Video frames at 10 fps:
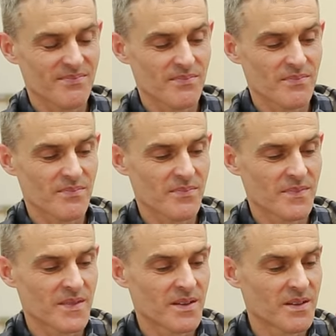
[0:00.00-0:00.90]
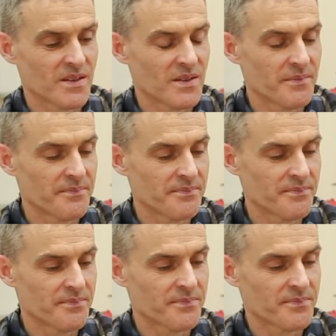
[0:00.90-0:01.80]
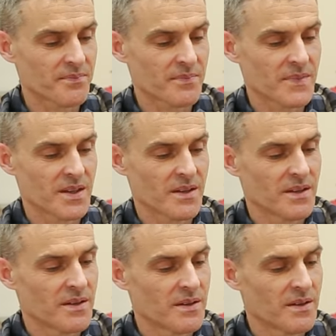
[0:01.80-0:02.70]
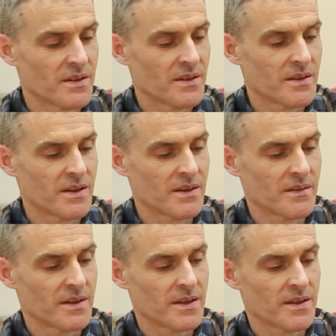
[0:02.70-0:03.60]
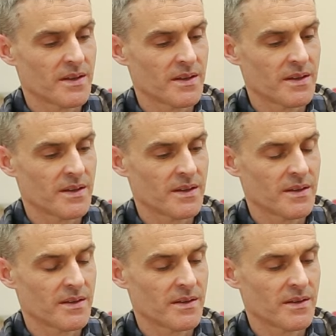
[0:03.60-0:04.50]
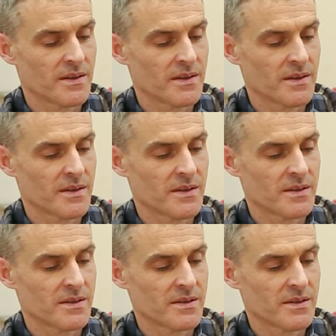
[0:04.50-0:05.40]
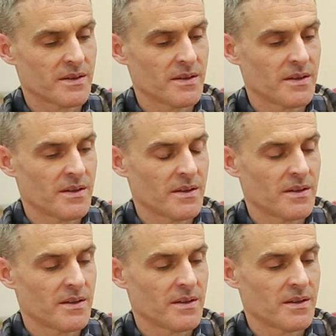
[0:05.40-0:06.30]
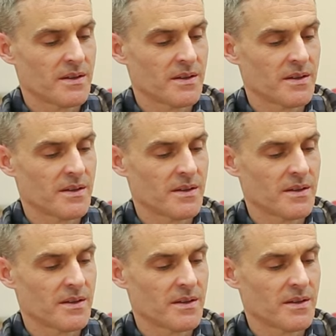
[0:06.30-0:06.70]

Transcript: (not speaking)